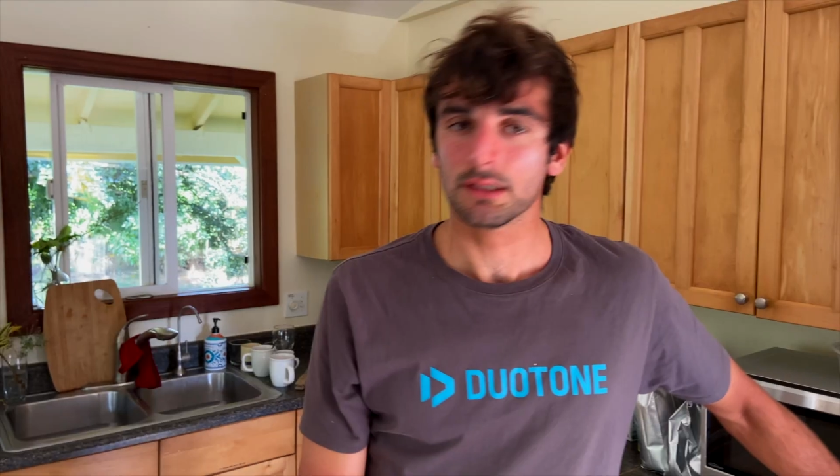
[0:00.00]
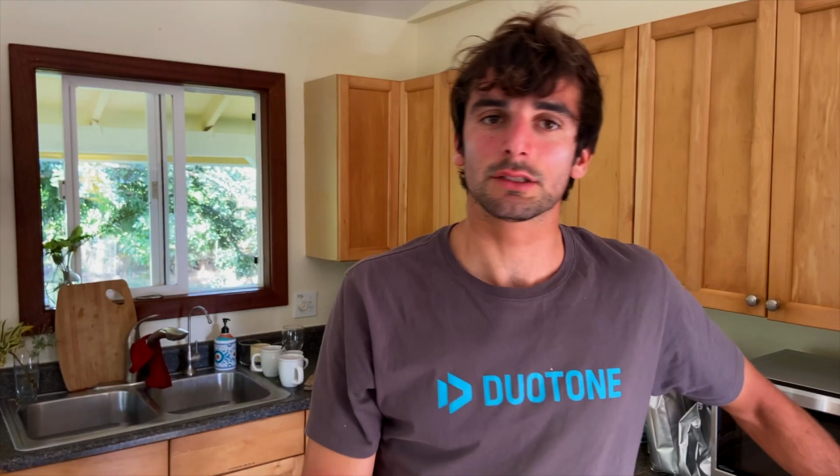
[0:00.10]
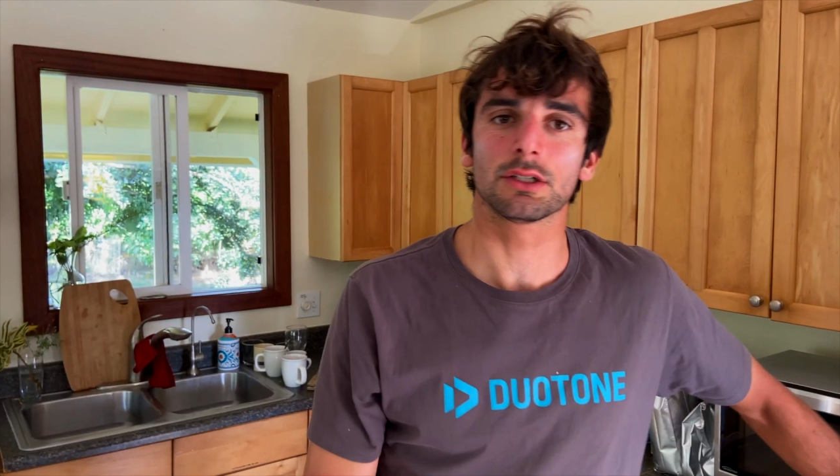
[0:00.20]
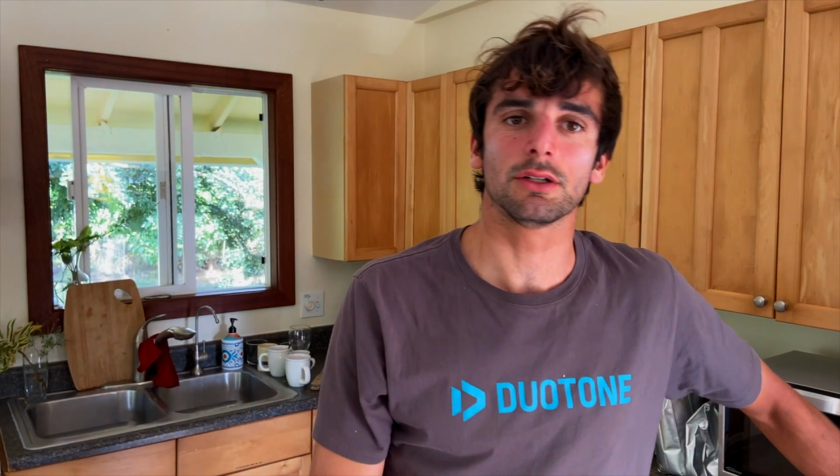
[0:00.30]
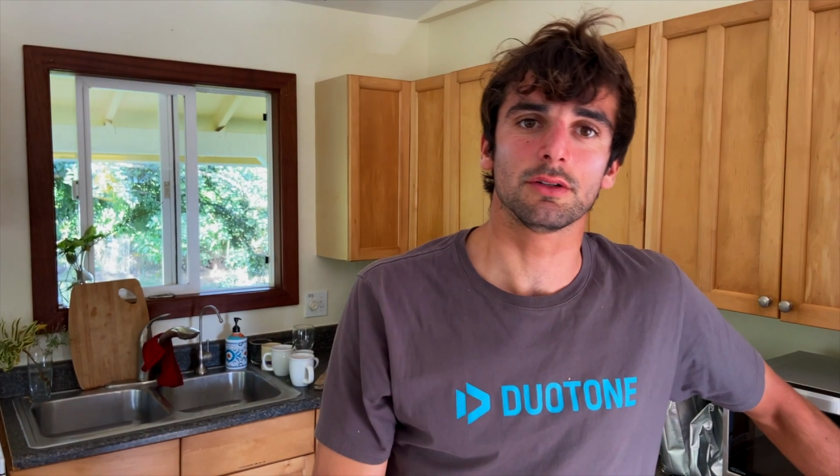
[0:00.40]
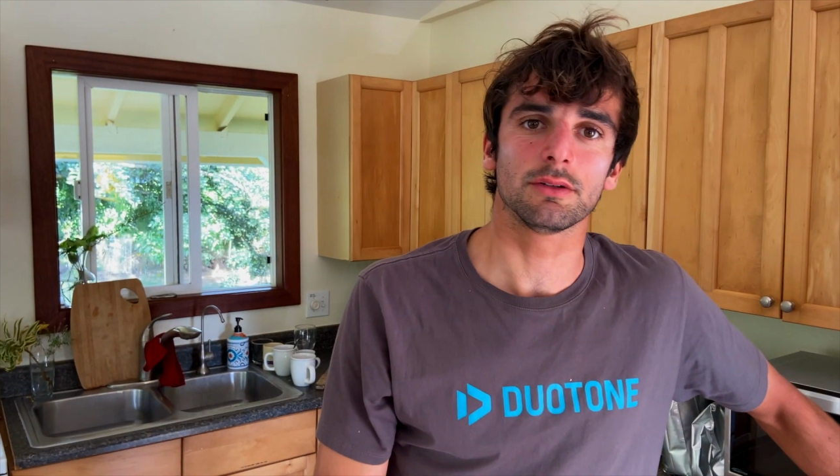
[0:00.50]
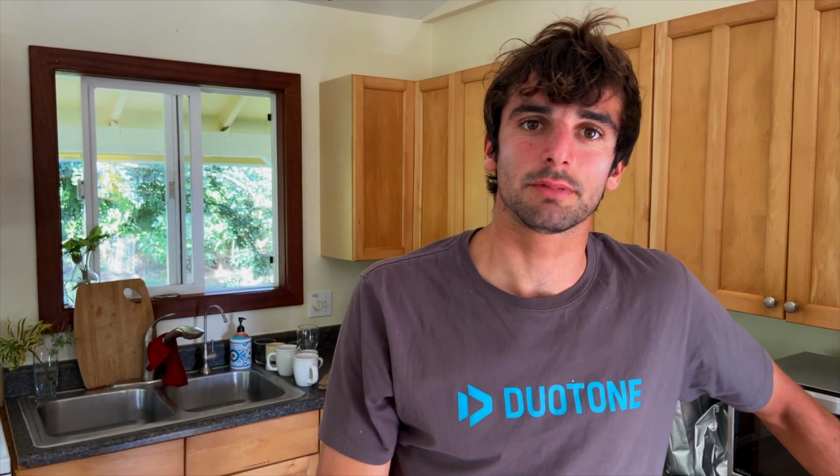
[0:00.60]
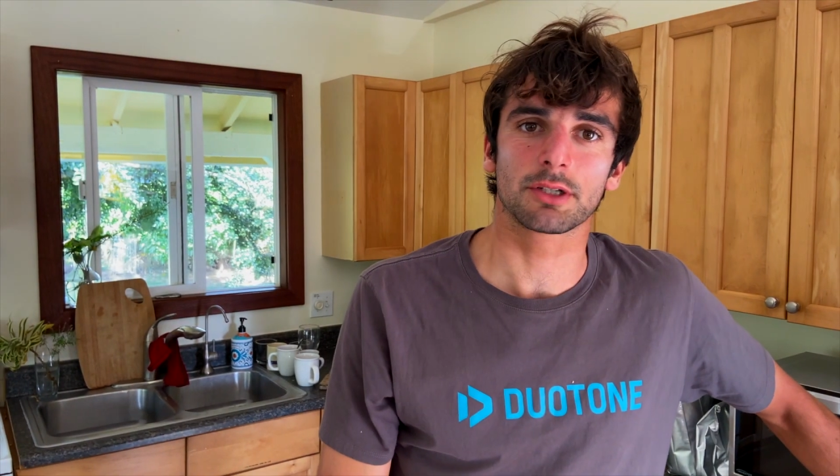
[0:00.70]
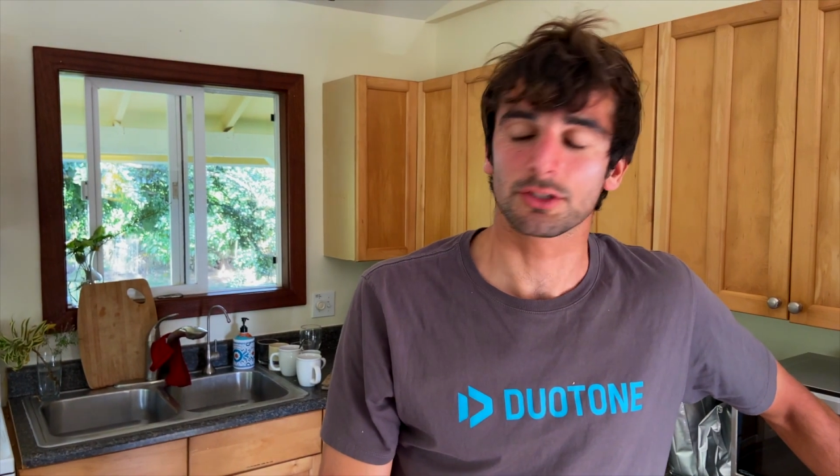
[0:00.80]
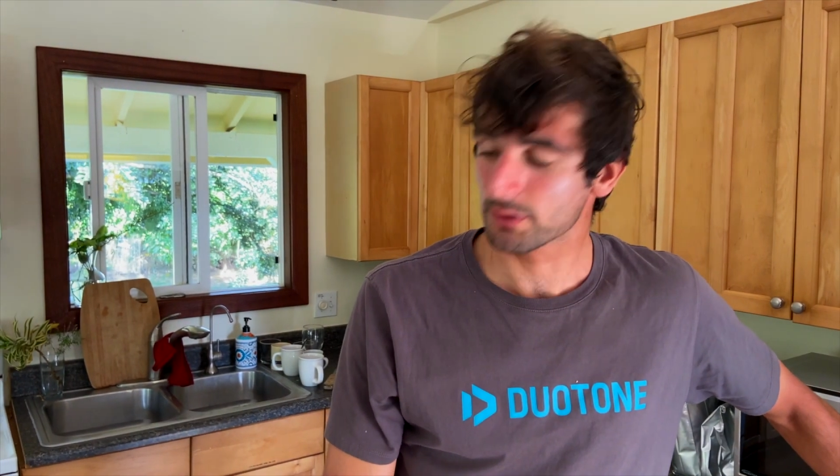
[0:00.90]
So
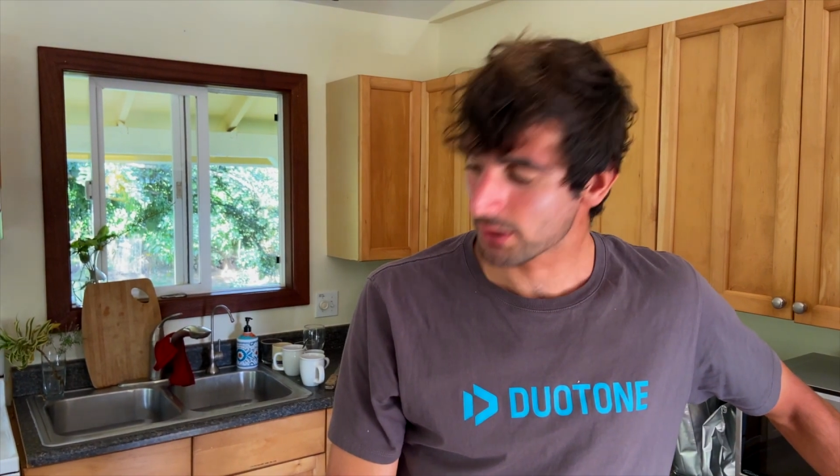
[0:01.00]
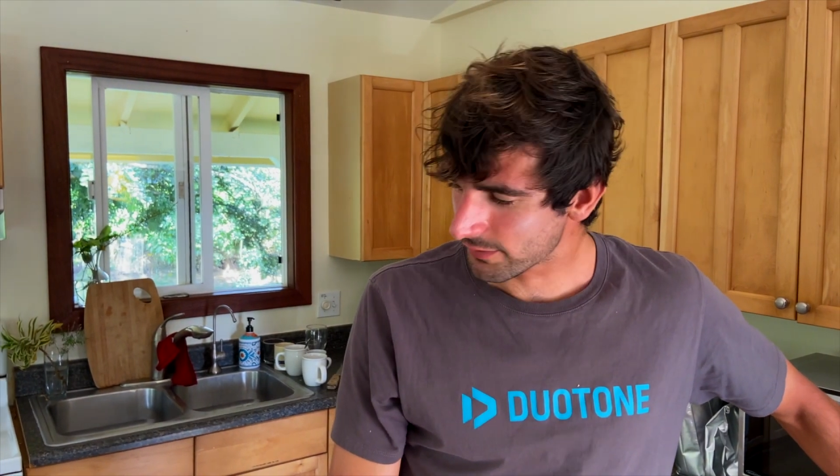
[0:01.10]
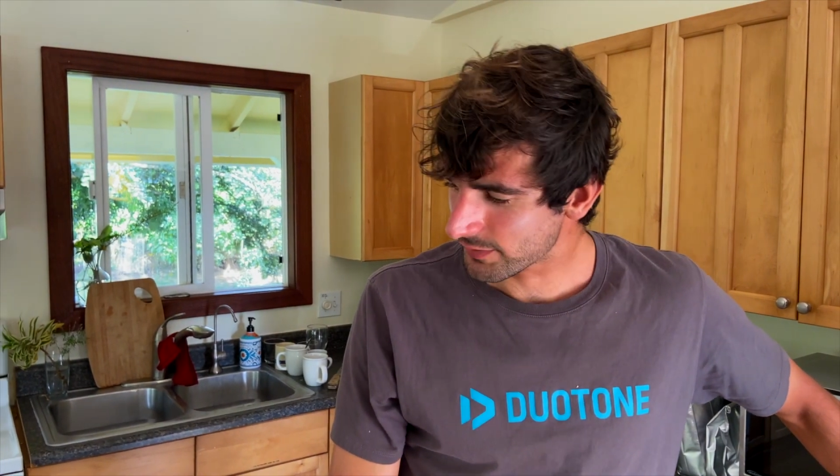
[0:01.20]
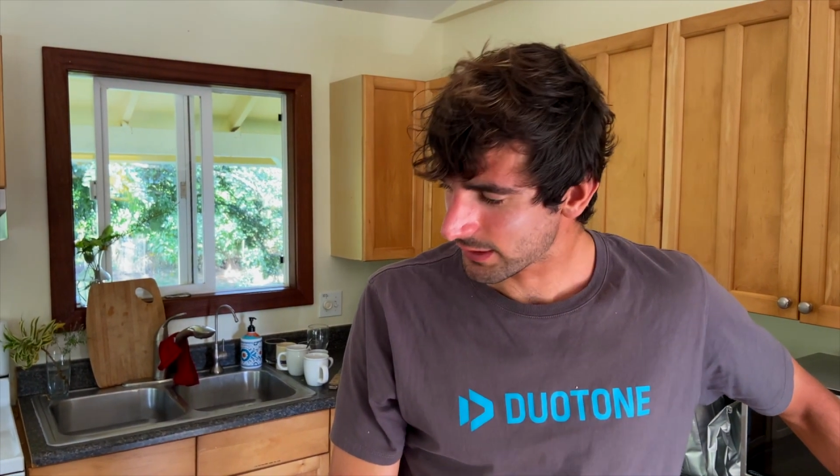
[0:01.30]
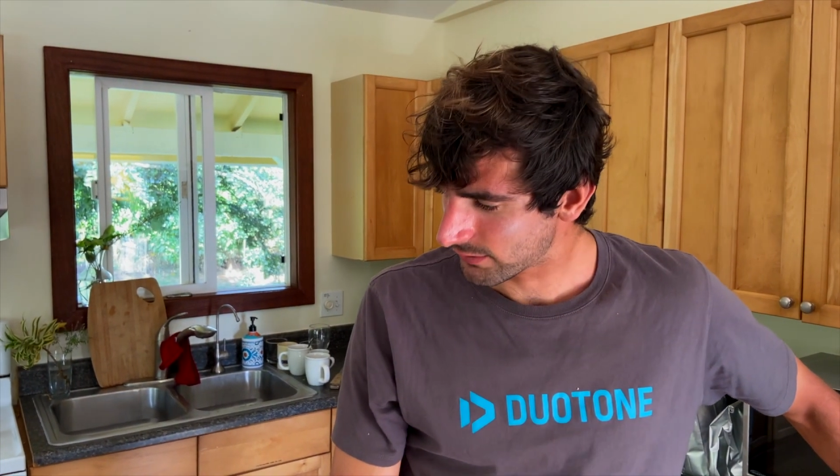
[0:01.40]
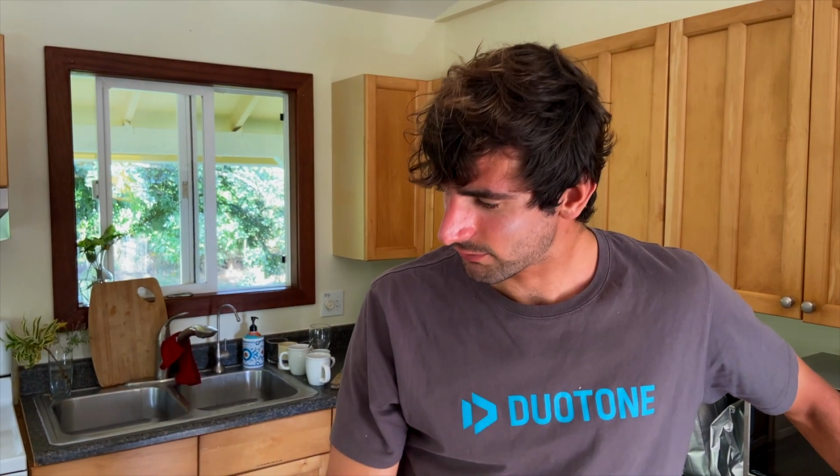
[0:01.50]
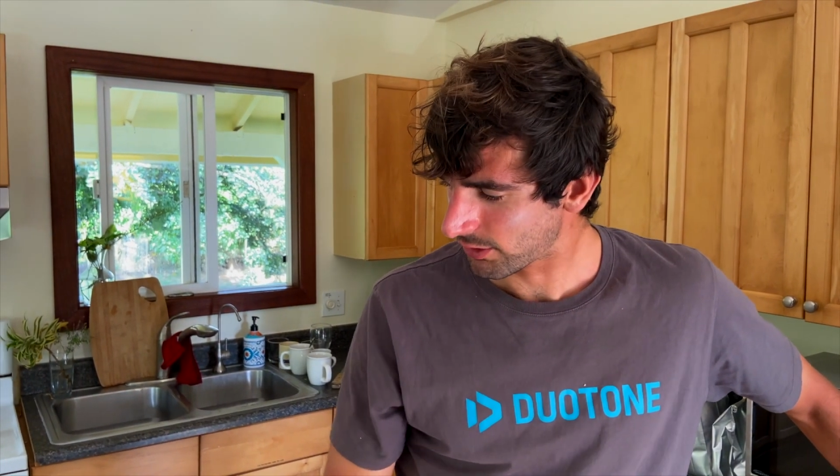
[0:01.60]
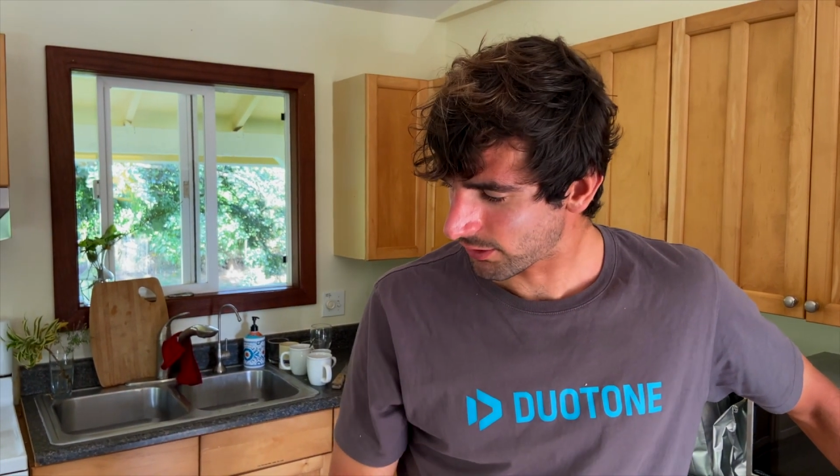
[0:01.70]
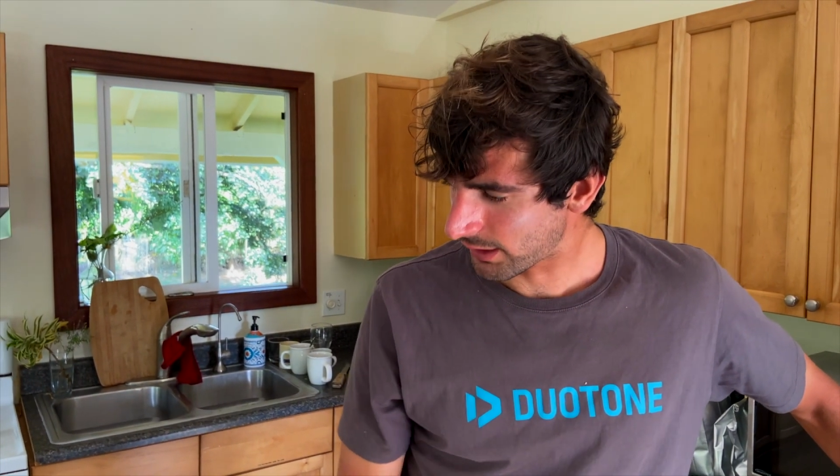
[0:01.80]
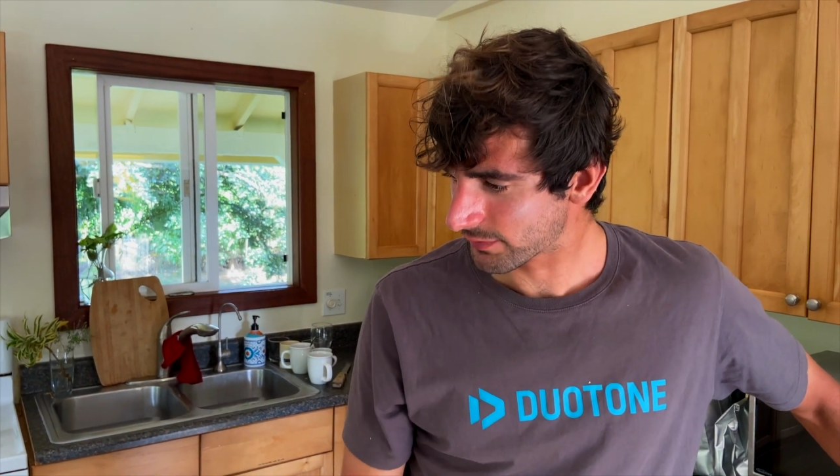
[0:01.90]
because we
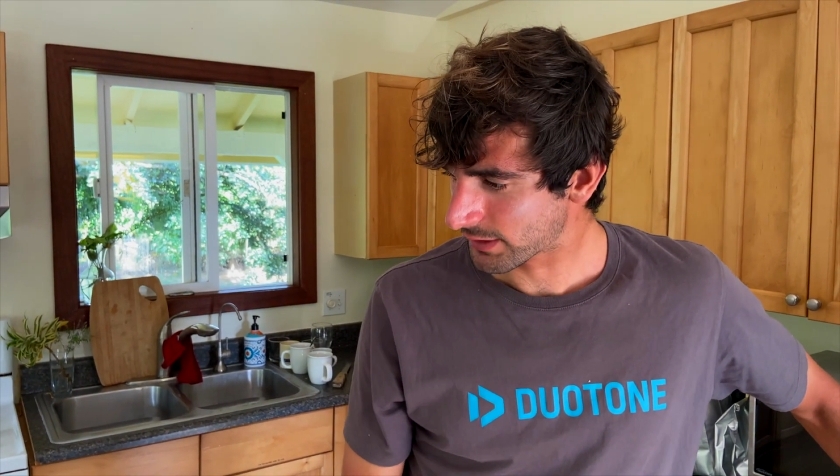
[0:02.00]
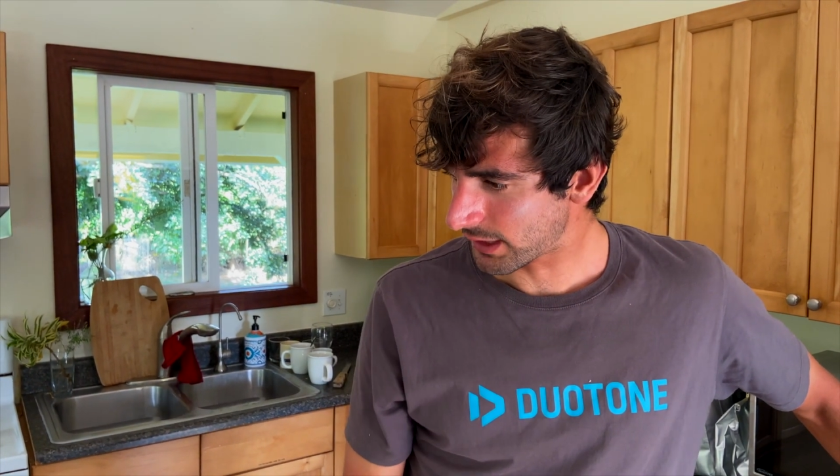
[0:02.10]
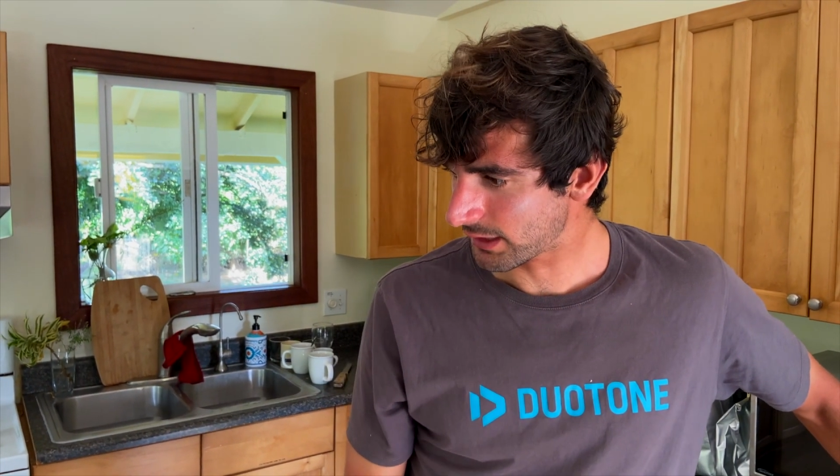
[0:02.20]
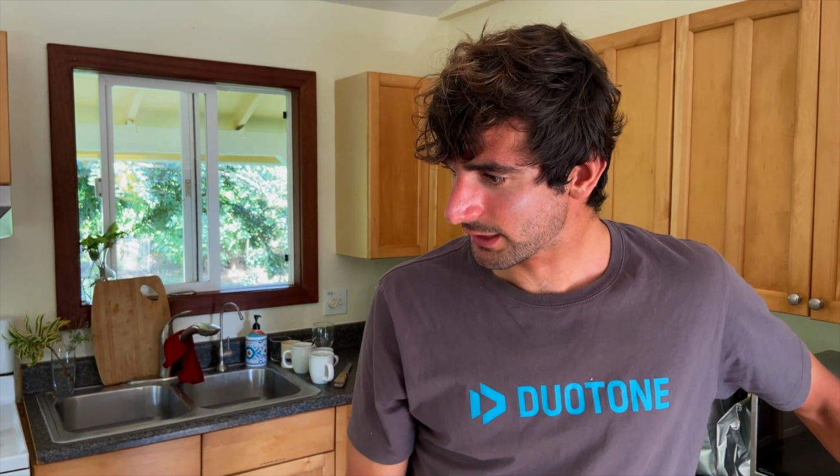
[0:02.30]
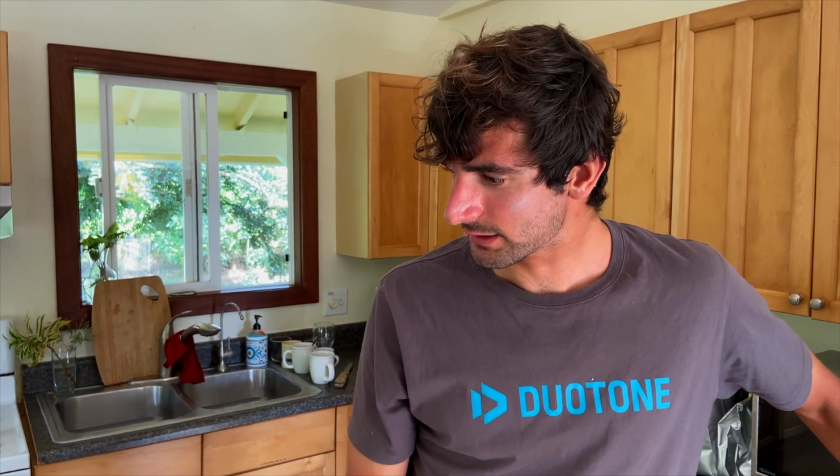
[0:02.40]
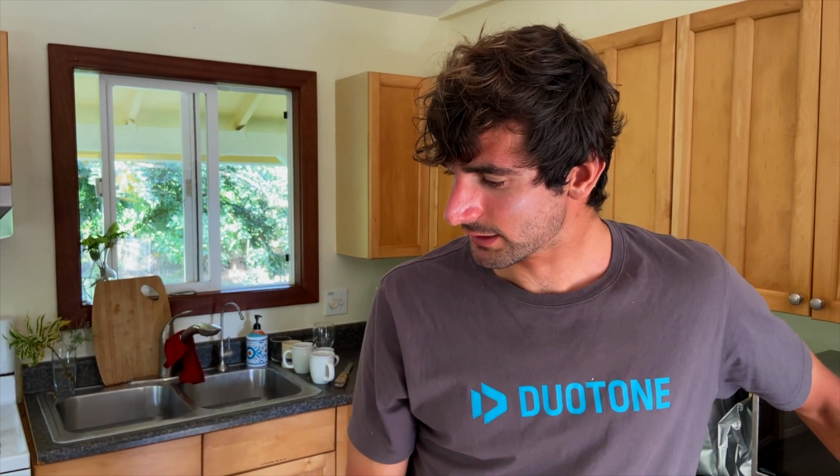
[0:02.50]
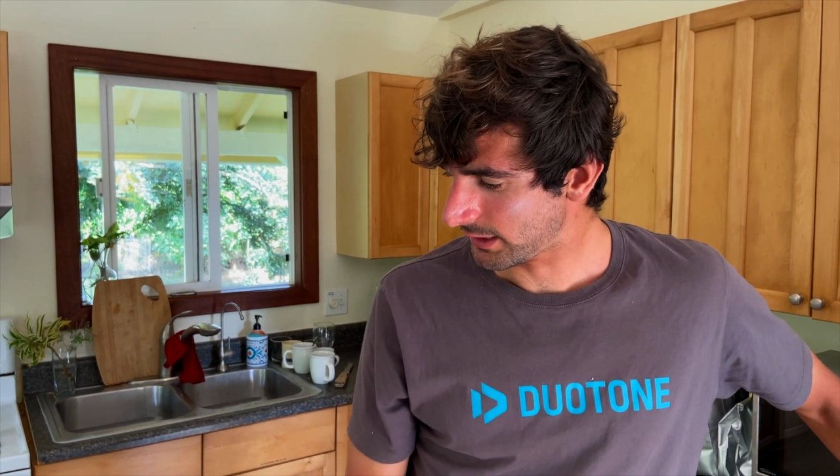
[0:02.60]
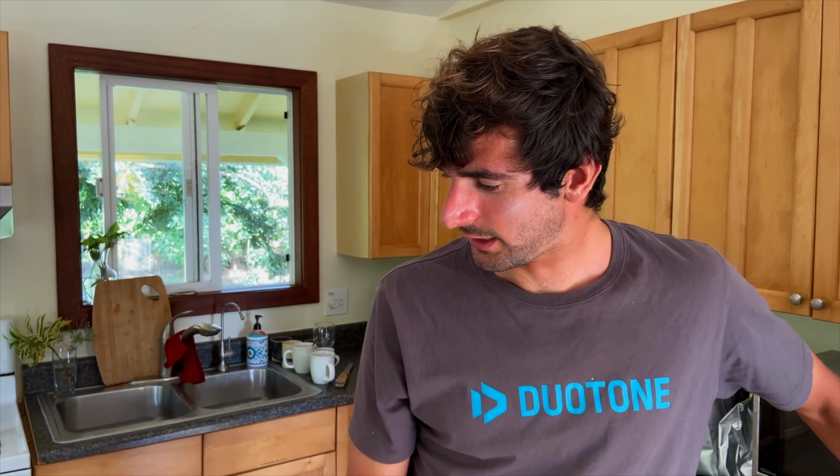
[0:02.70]
don't have garlic,